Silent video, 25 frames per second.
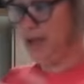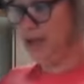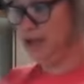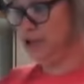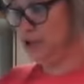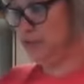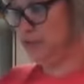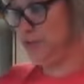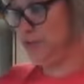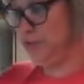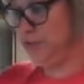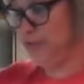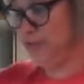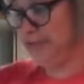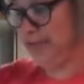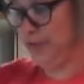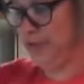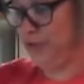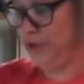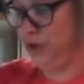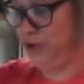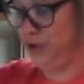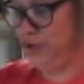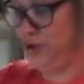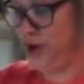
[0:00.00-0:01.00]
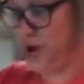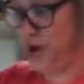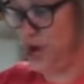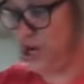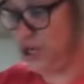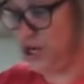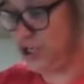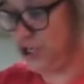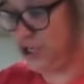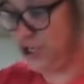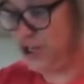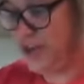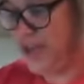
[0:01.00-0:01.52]
I could just put this out in the
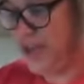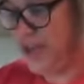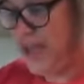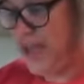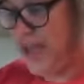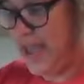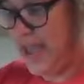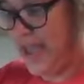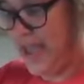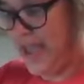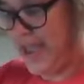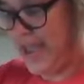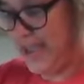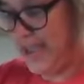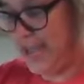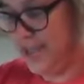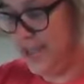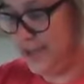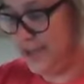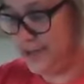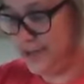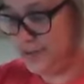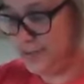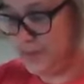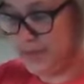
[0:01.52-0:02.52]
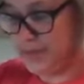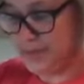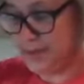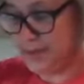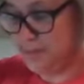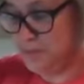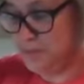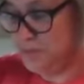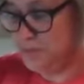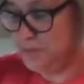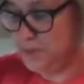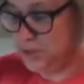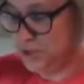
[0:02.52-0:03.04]
garage, and because
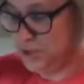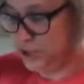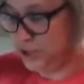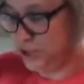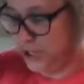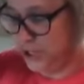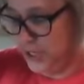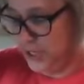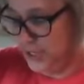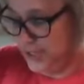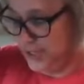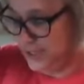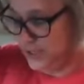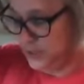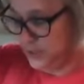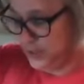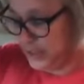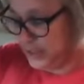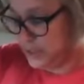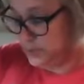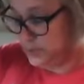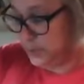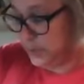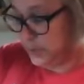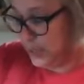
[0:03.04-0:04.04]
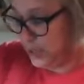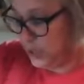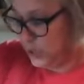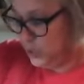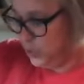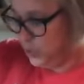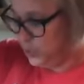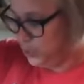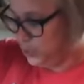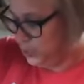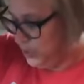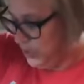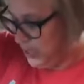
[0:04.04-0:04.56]
I'm in Missouri, so it gets plenty
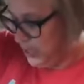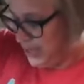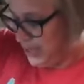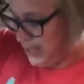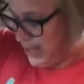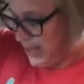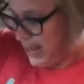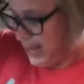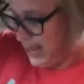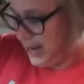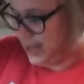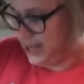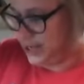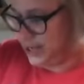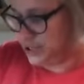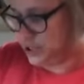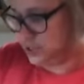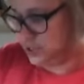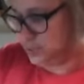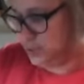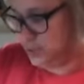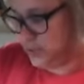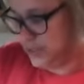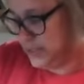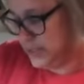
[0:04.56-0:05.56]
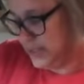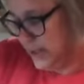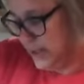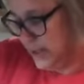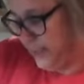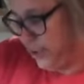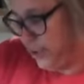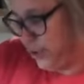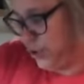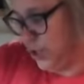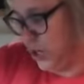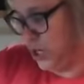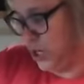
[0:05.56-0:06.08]
cold, and I could just put this out in
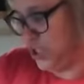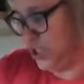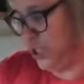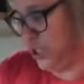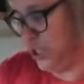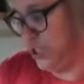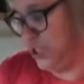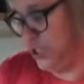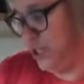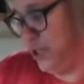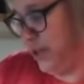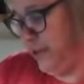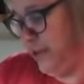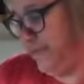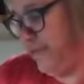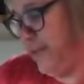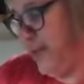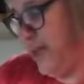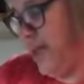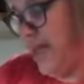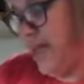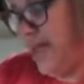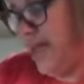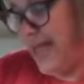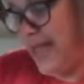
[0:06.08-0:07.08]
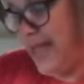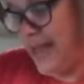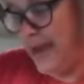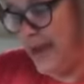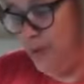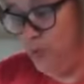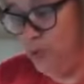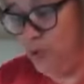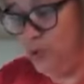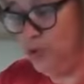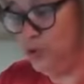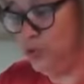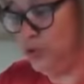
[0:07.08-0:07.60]
the garage on a shelf and
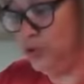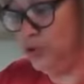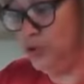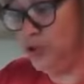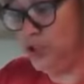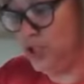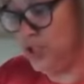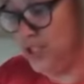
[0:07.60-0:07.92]
it would cool